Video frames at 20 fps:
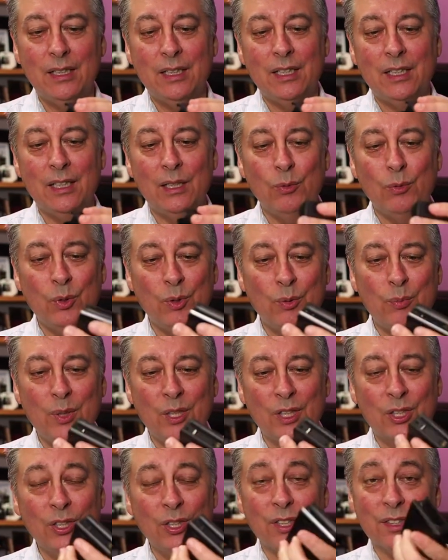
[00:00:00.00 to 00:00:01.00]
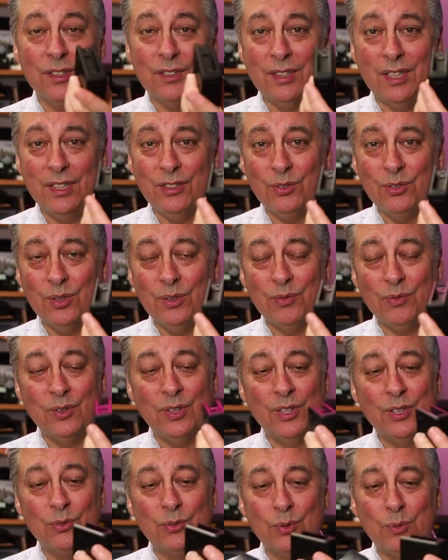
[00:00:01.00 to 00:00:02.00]
What would be a good accessory
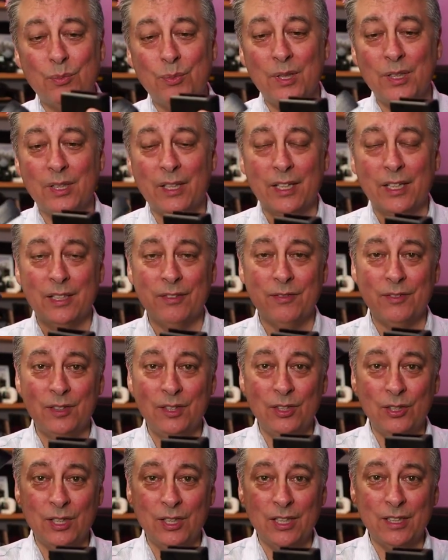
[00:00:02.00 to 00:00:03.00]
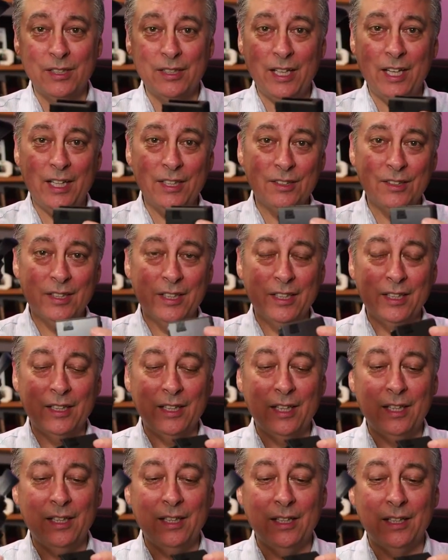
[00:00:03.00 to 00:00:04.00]
for this would be like you can attach
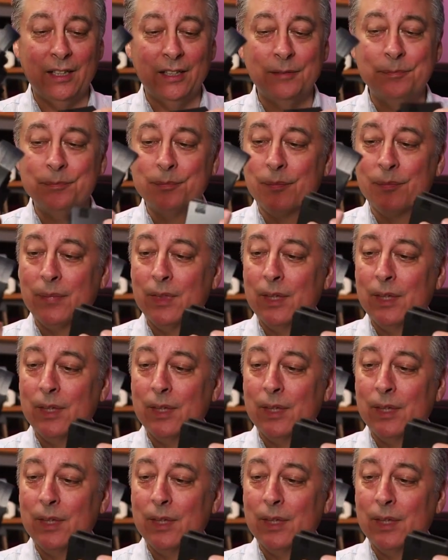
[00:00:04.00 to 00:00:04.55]
like a